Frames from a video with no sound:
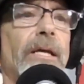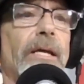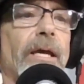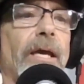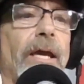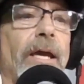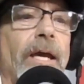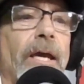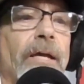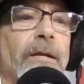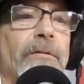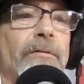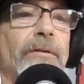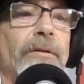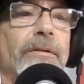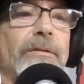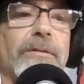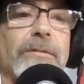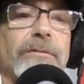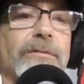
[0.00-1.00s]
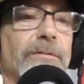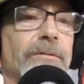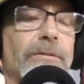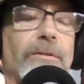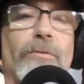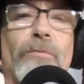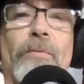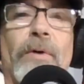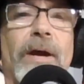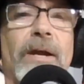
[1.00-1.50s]
And
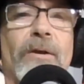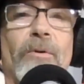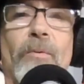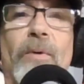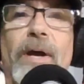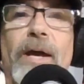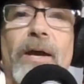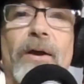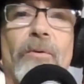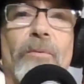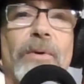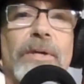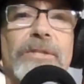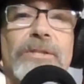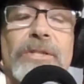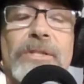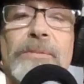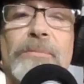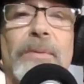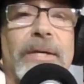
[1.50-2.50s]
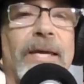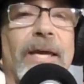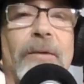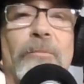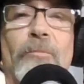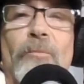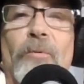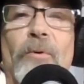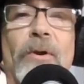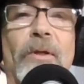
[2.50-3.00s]
right away, we just
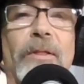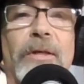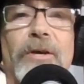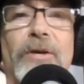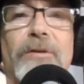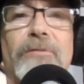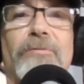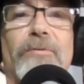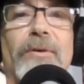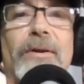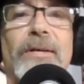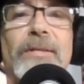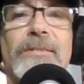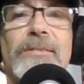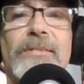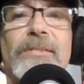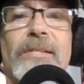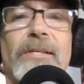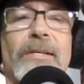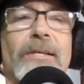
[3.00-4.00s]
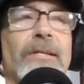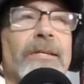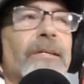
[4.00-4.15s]
became really good friends.